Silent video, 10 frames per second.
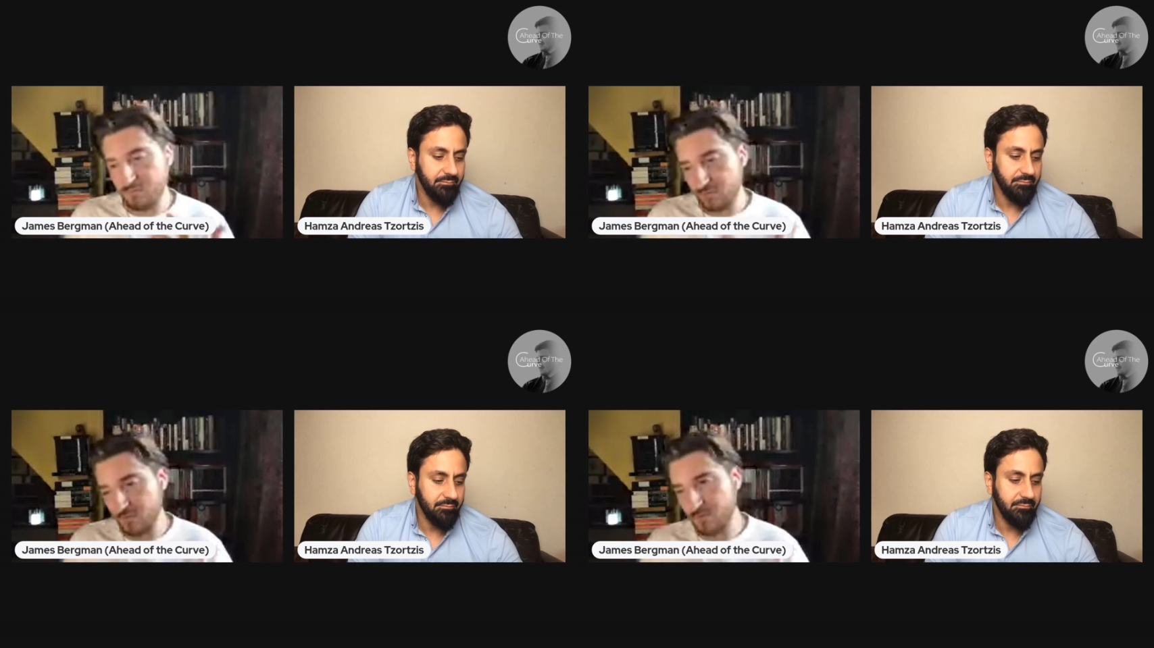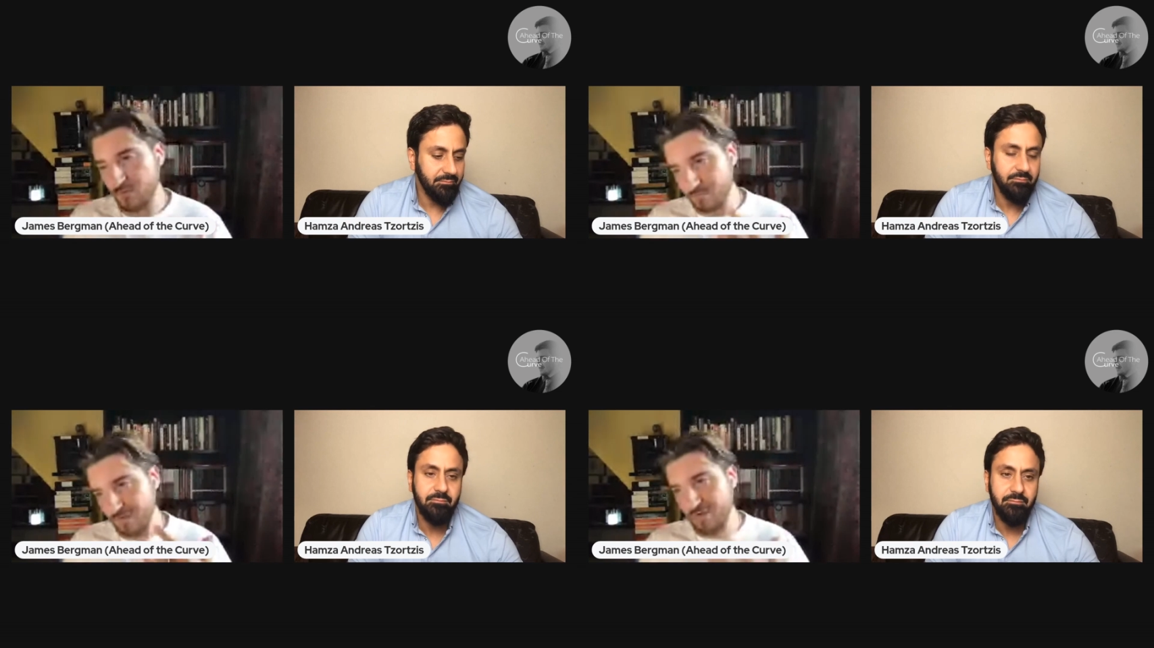Speaker 1: or
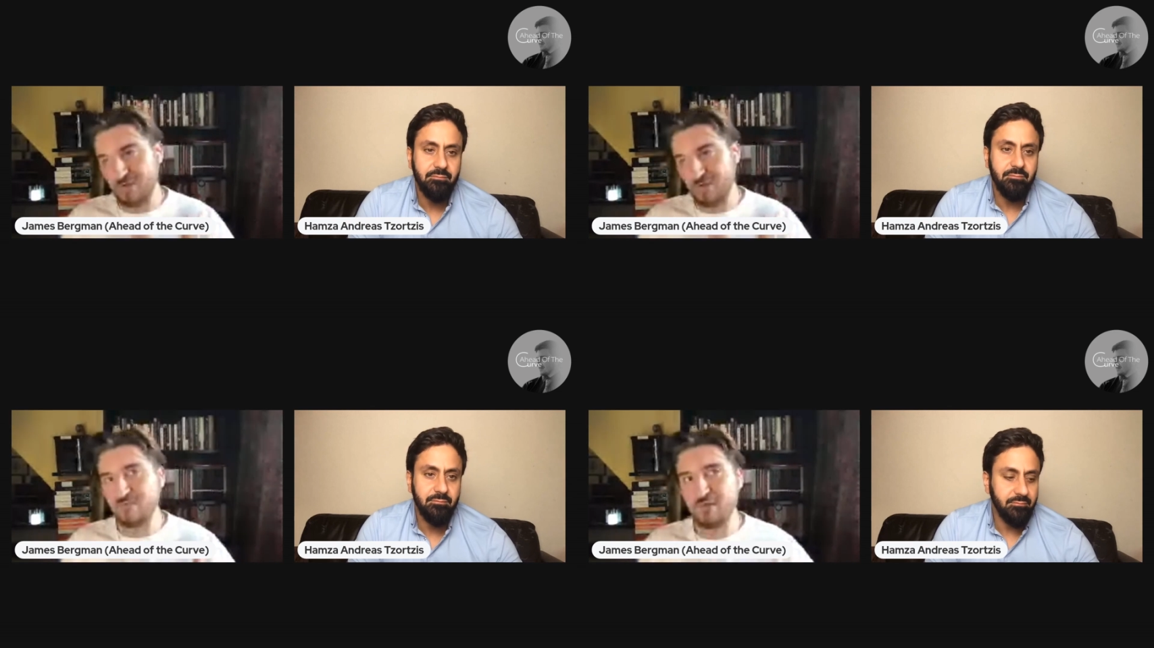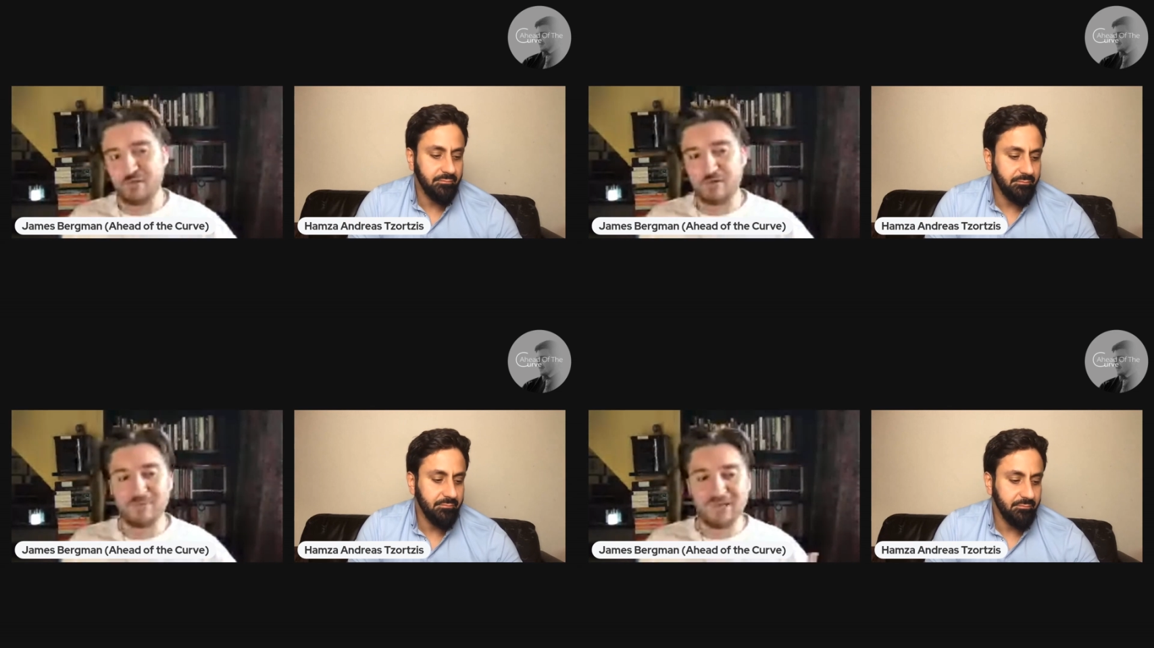in some sense
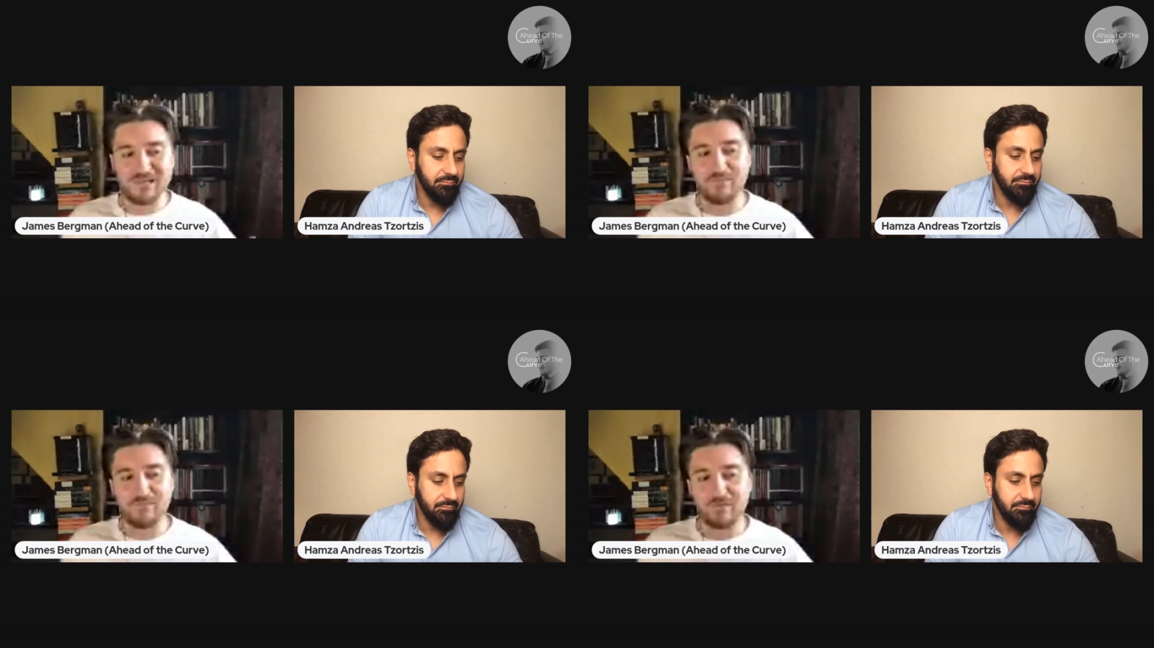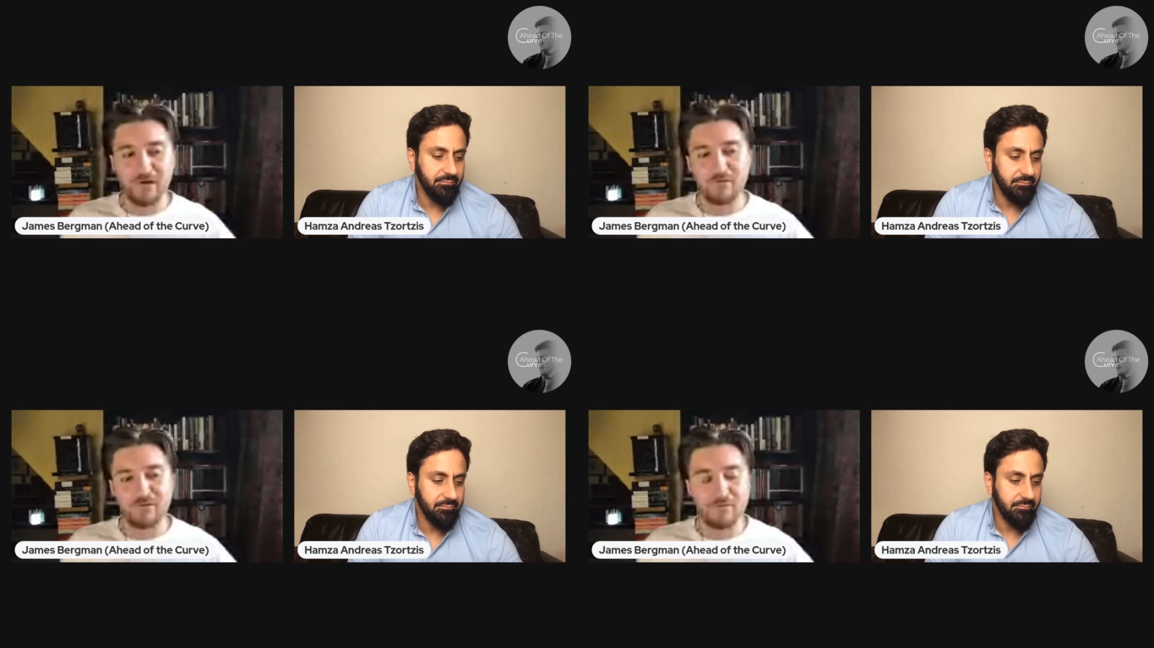believe that there
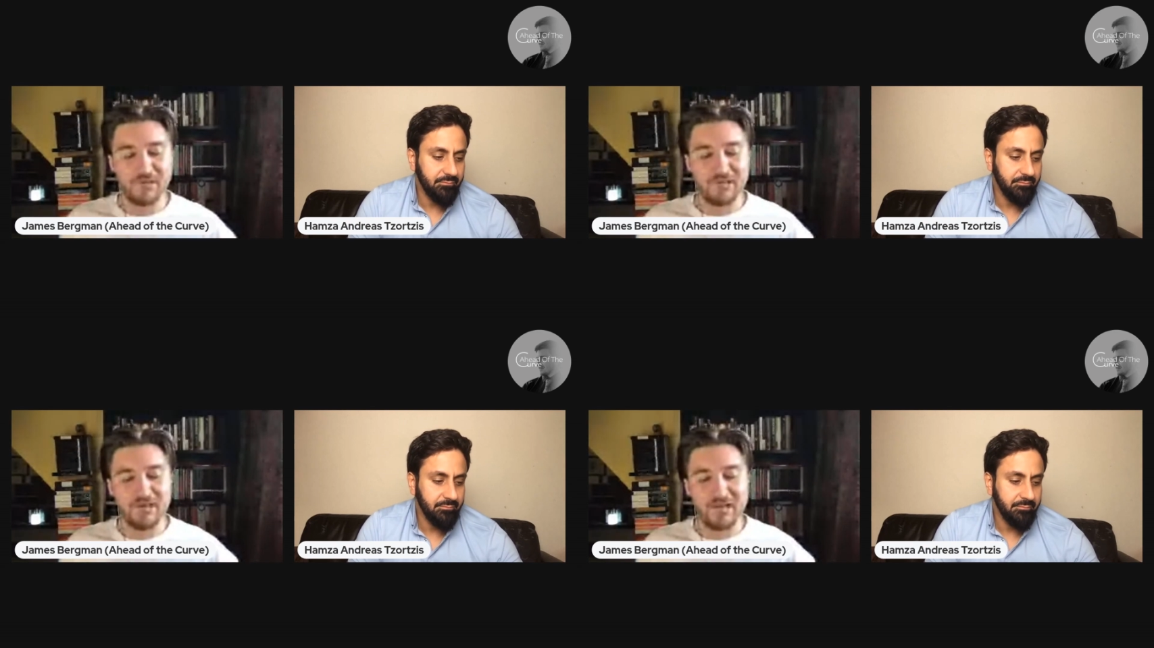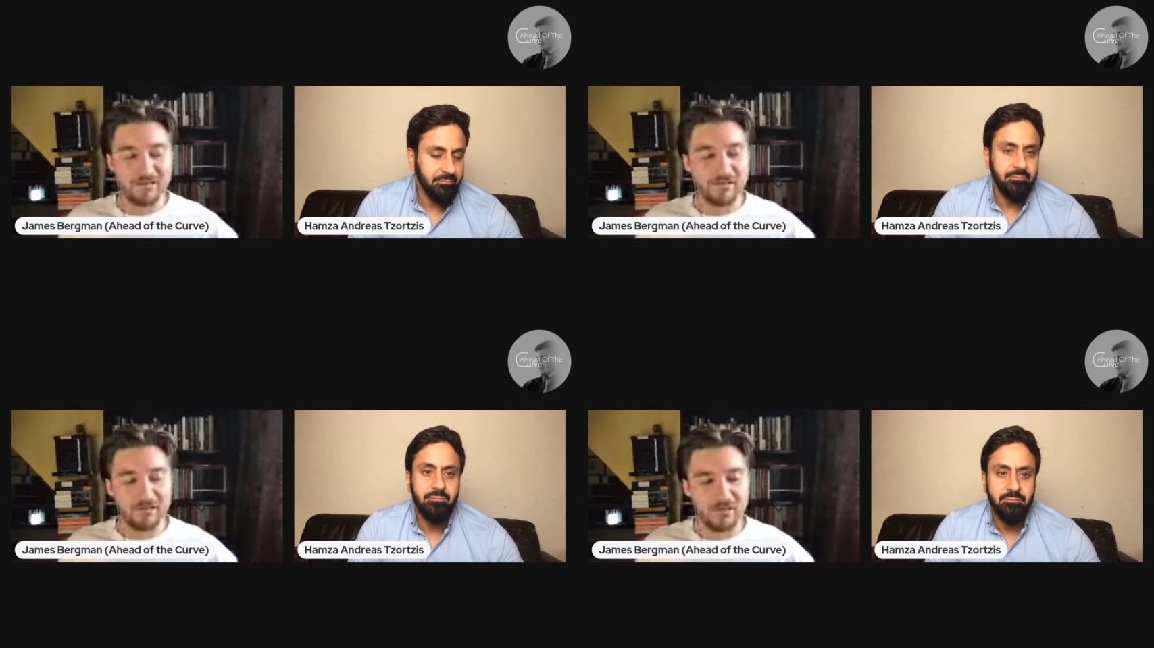is something
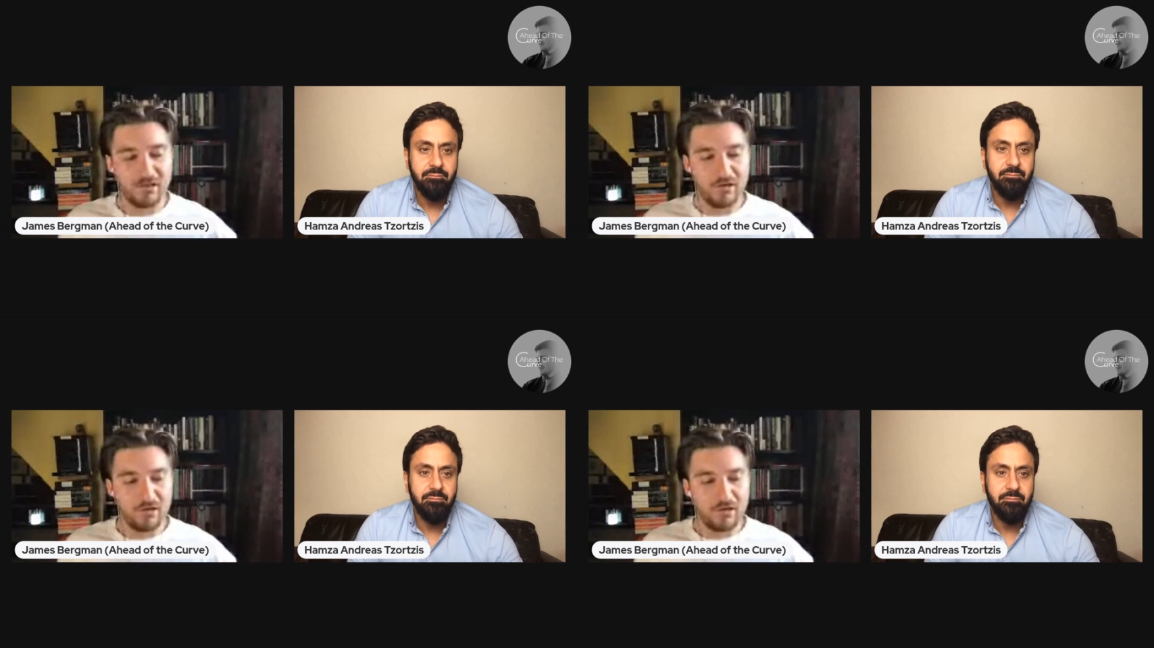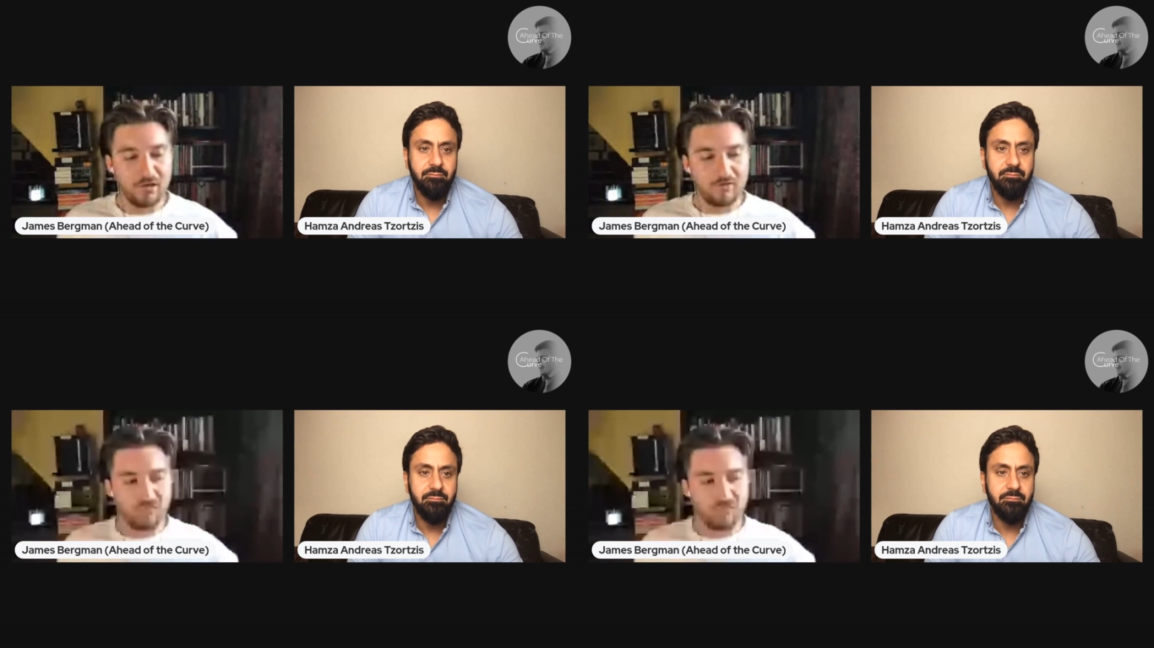innately
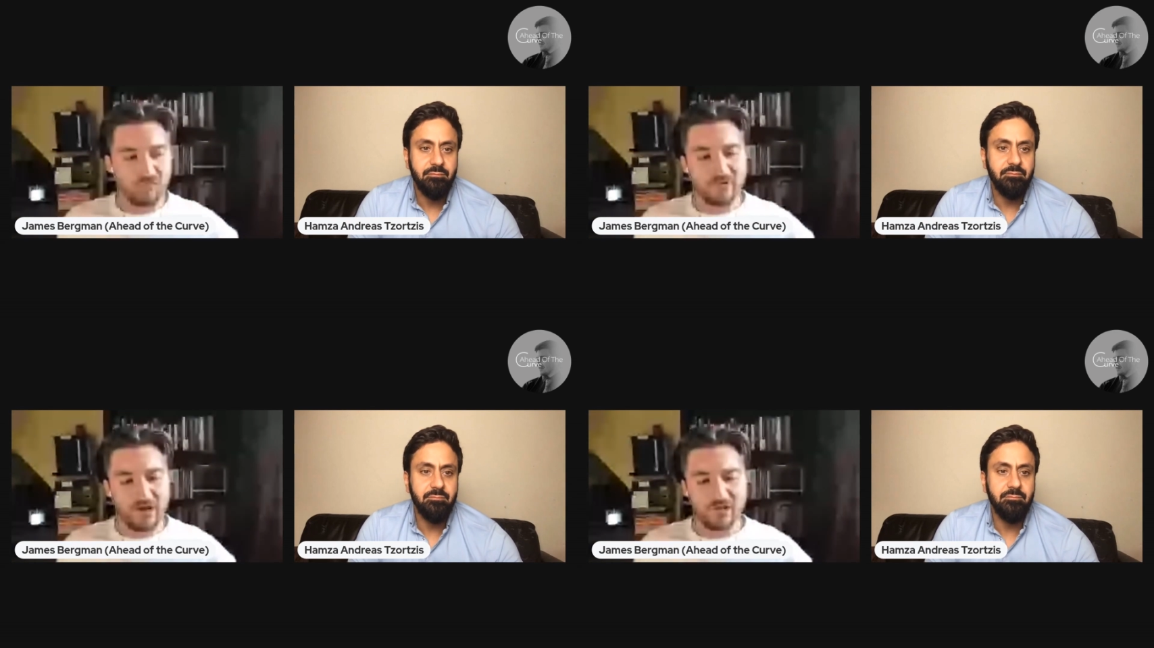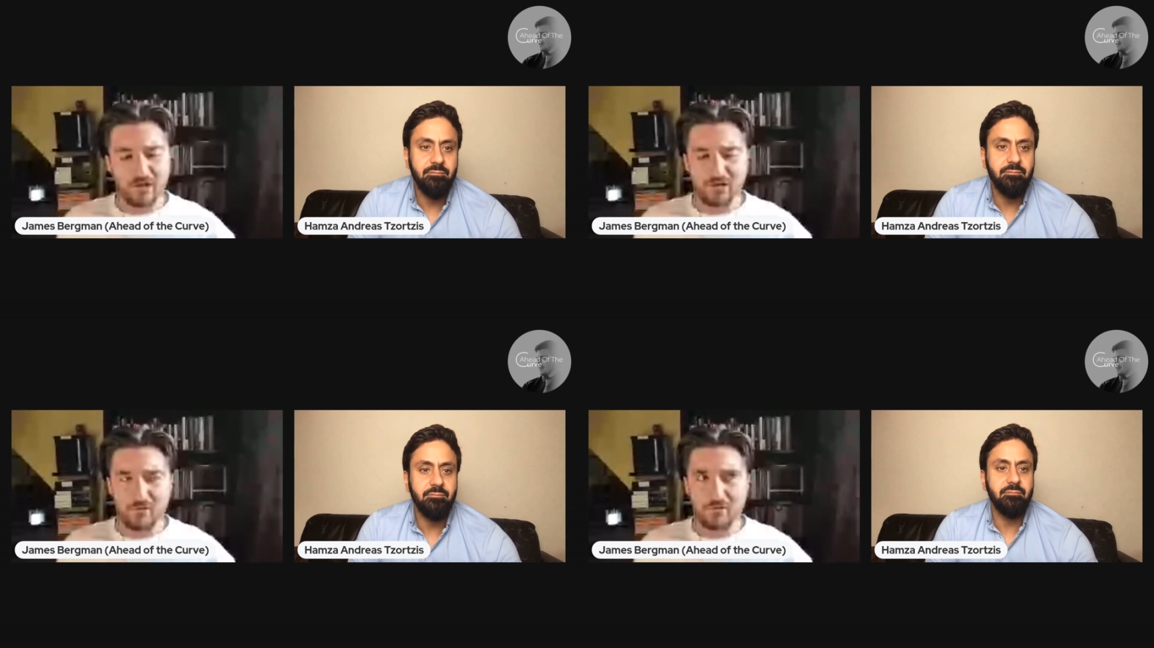wrong with that. I
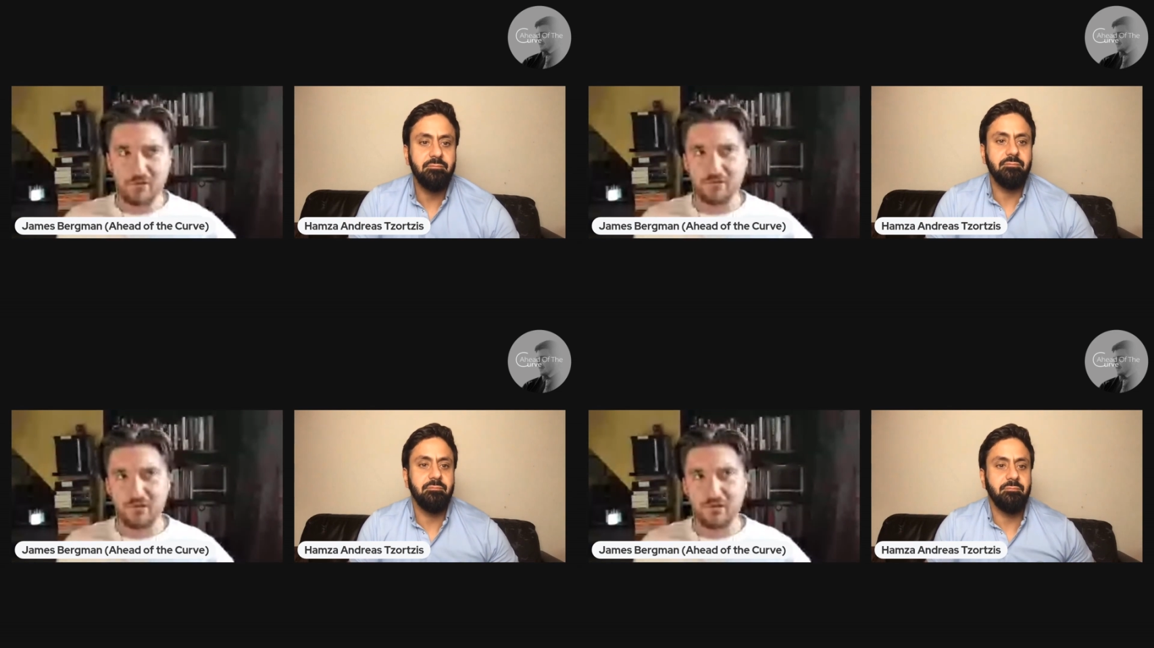don't think that